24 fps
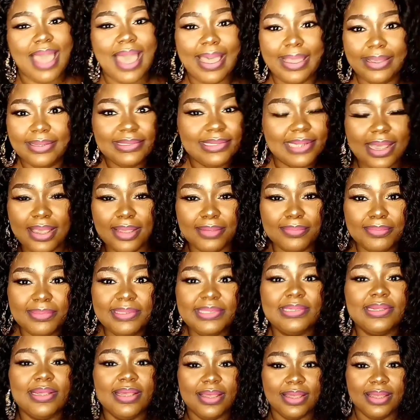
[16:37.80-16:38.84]

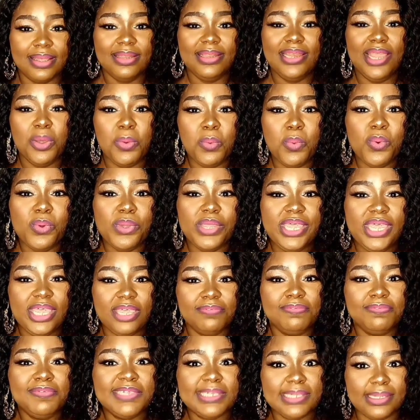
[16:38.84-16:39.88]
items they will
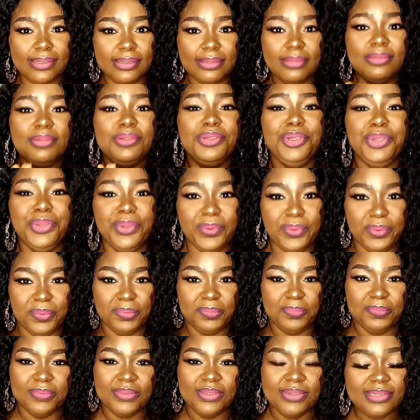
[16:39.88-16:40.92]
gifting you.
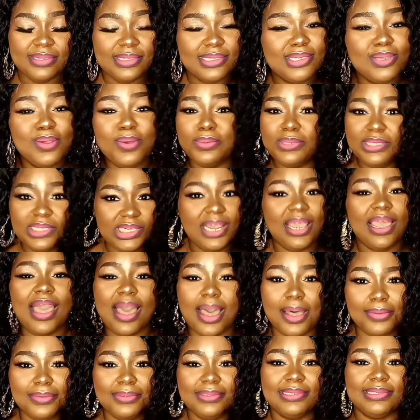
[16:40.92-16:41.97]
So check
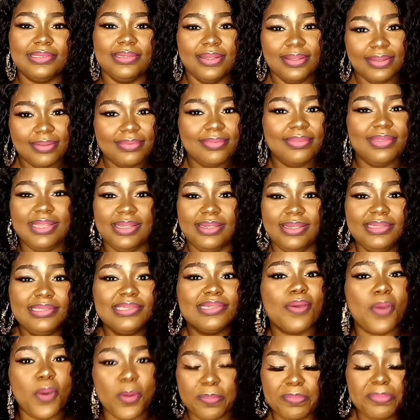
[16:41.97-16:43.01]
out this
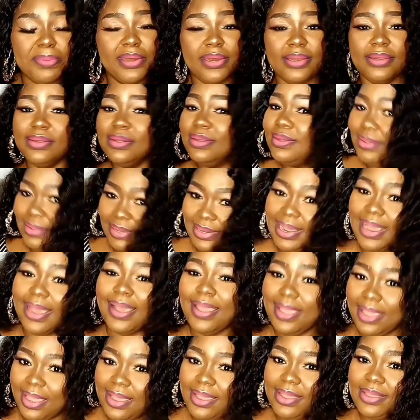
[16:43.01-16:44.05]
company. Their
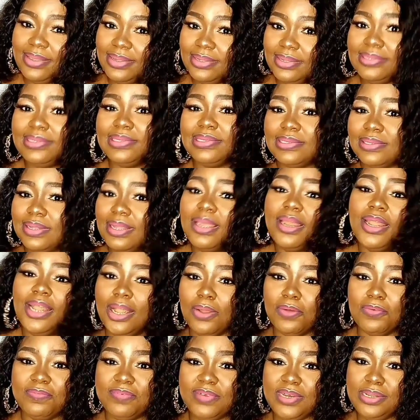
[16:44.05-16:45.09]
hair is
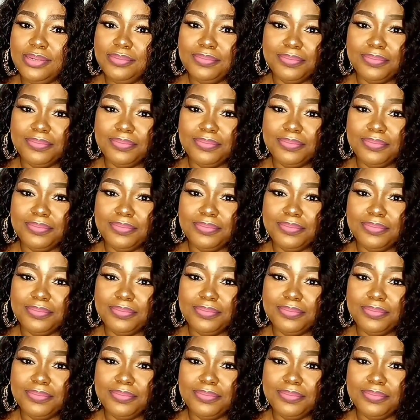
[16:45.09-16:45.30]
lovely.